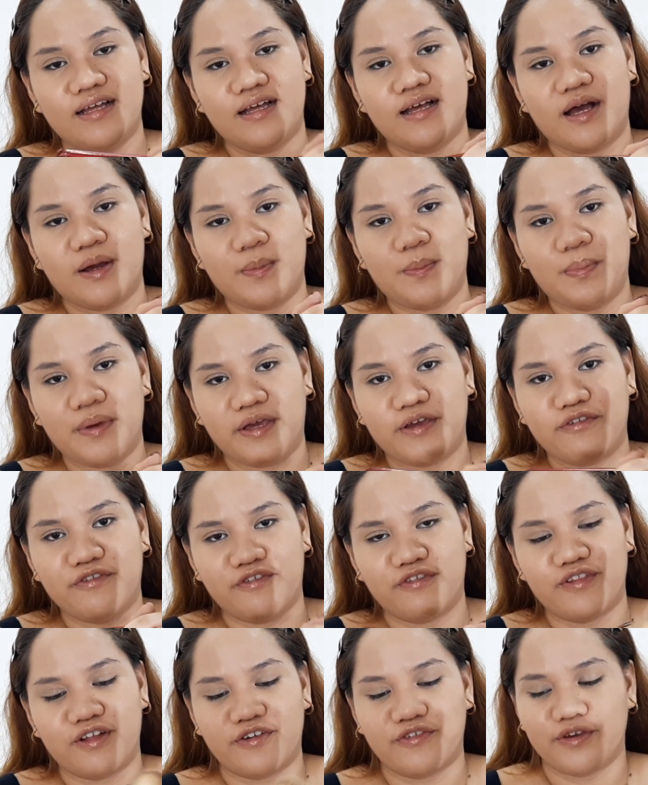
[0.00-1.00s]
a big
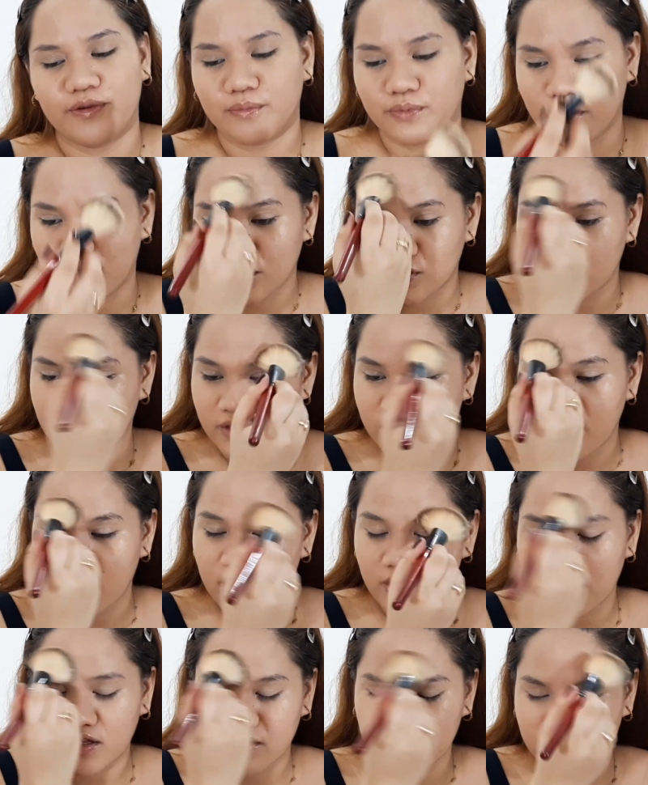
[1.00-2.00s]
fluffy brush in there
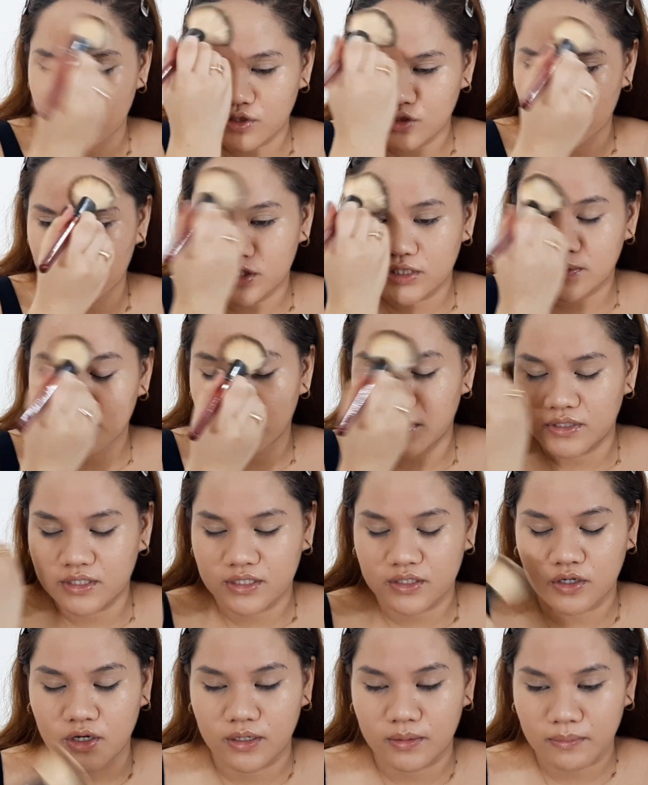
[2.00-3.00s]
and then just put it
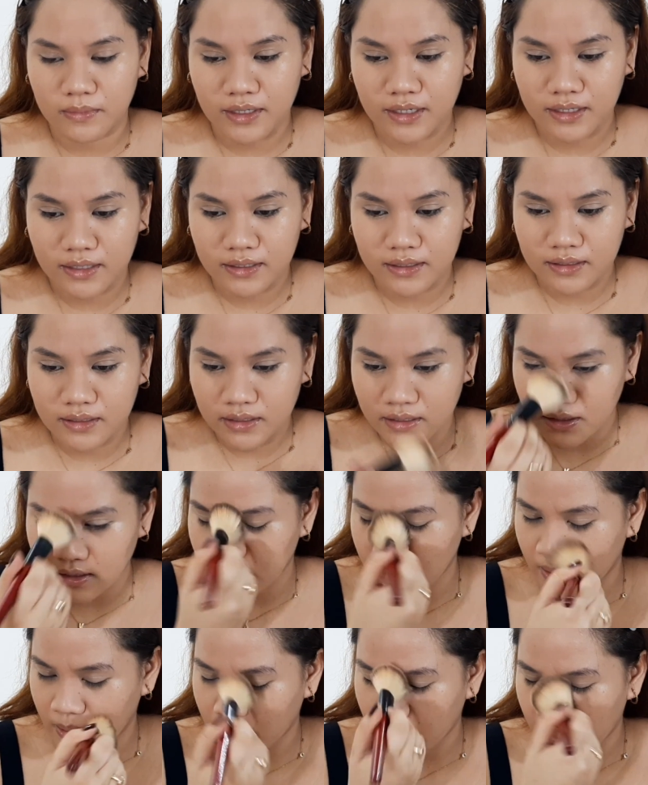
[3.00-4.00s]
on
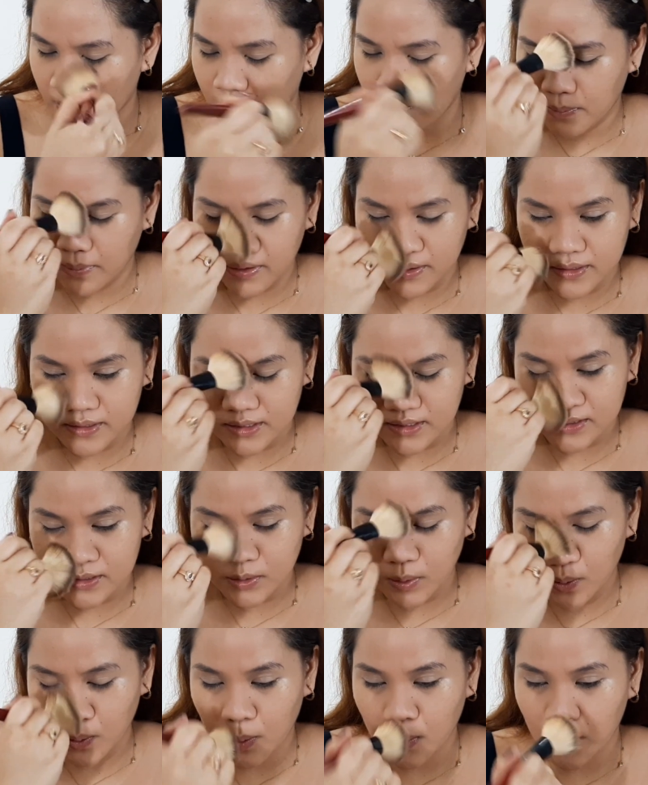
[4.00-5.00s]
my
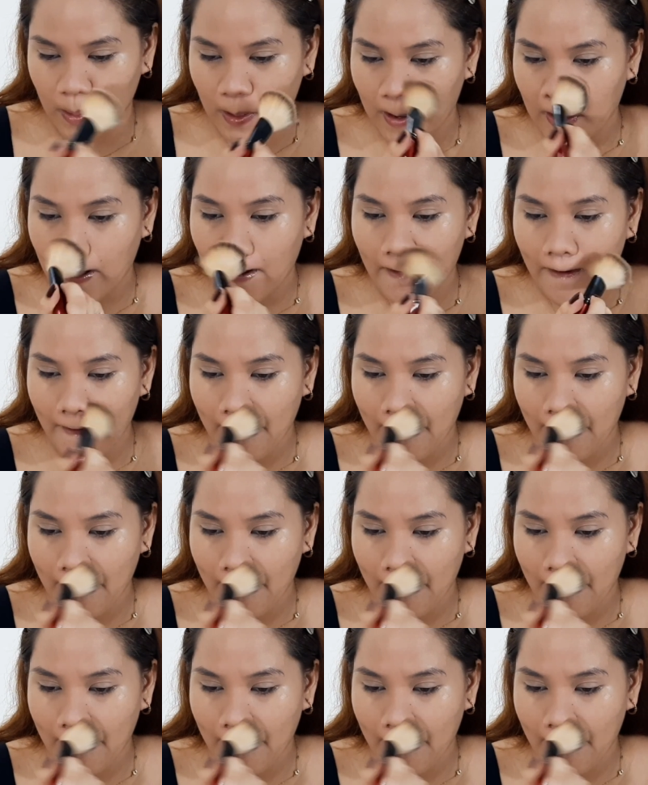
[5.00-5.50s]
T-zone,